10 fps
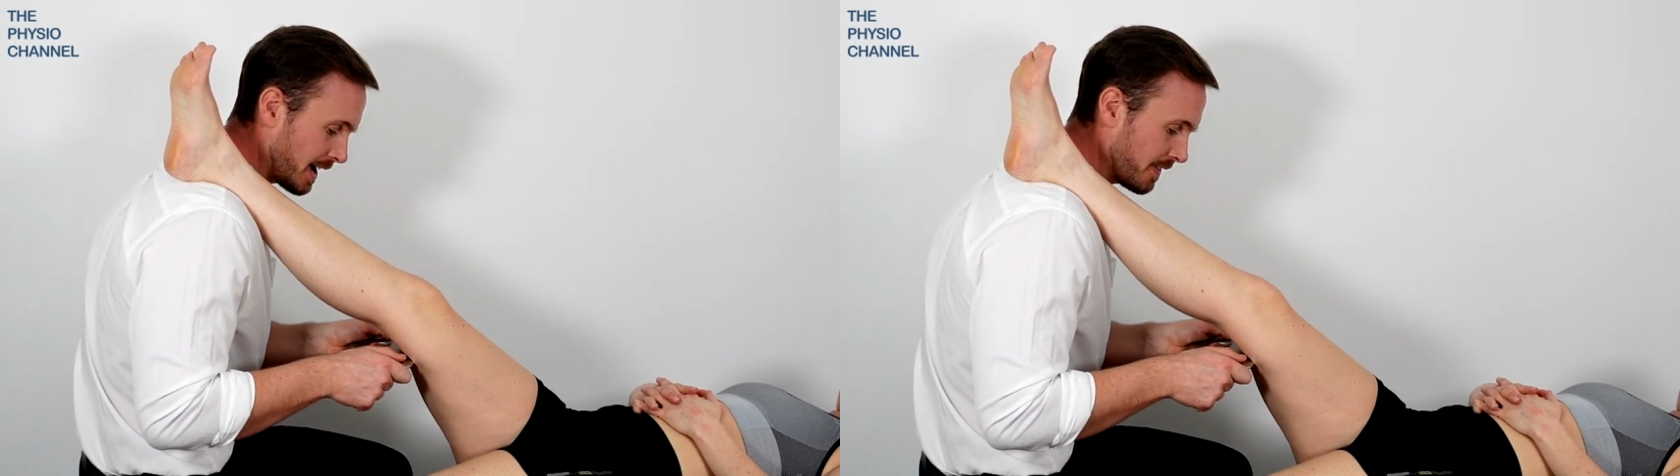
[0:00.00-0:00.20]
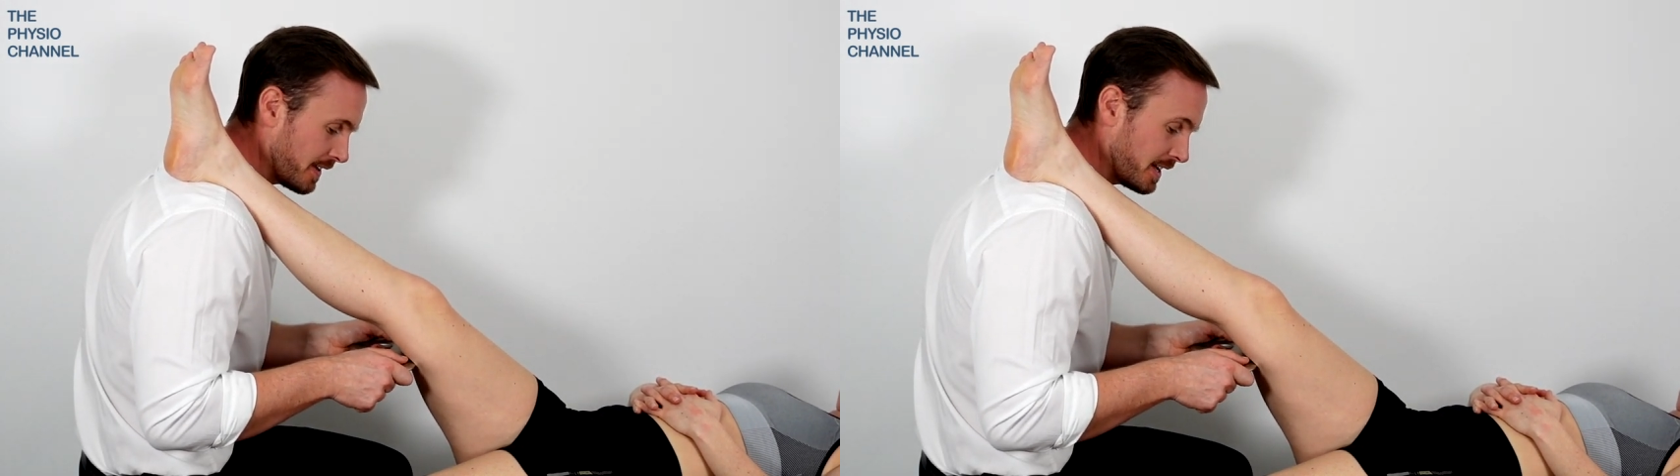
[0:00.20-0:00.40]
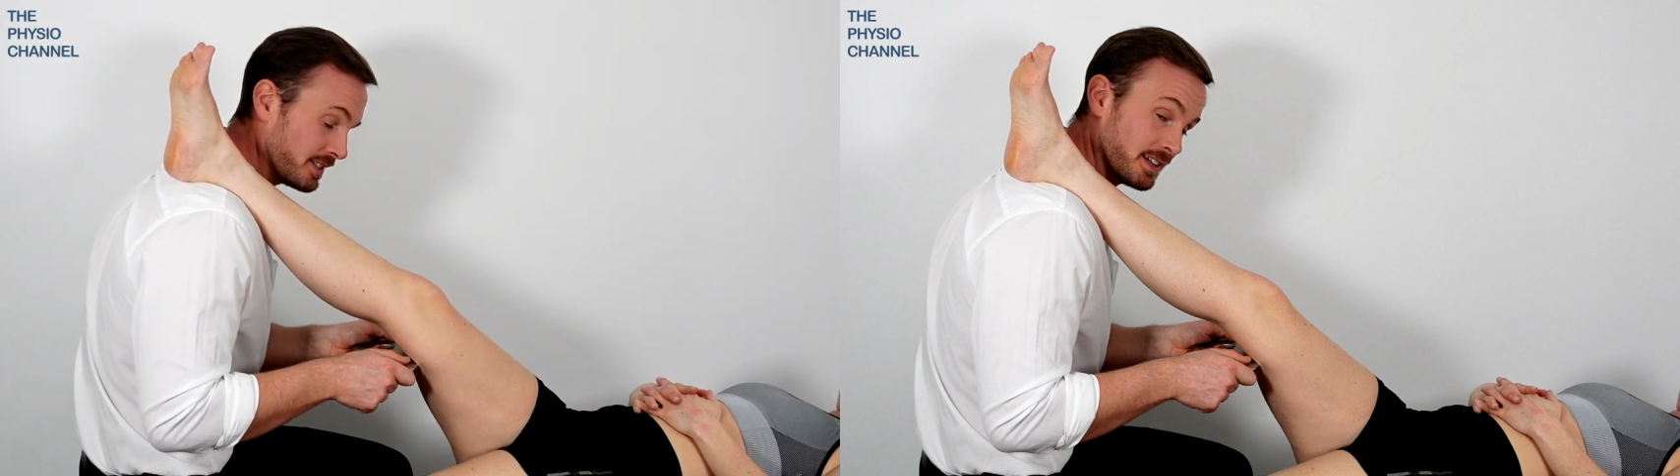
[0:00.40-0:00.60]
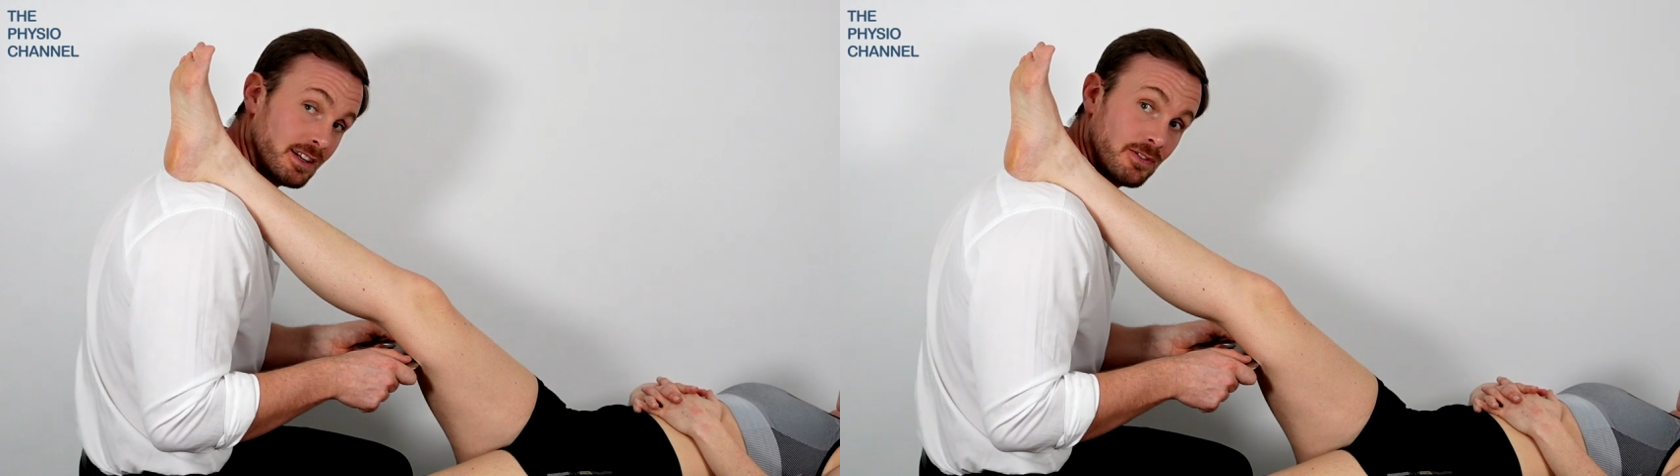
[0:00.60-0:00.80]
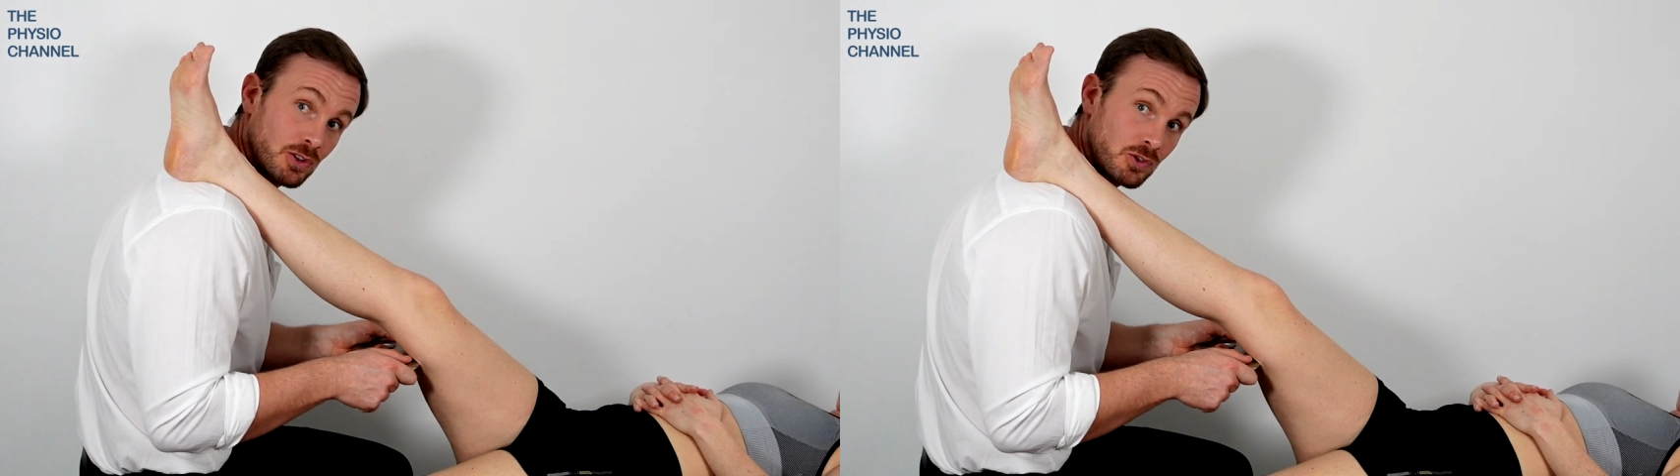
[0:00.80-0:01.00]
and then
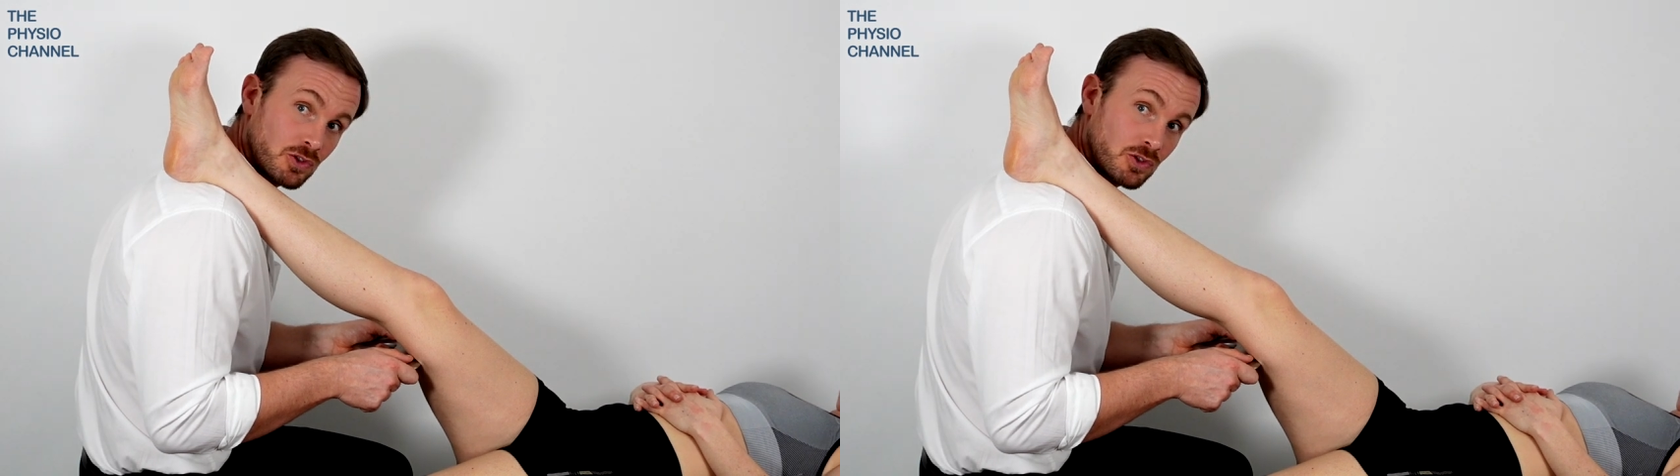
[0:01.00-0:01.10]
deliver your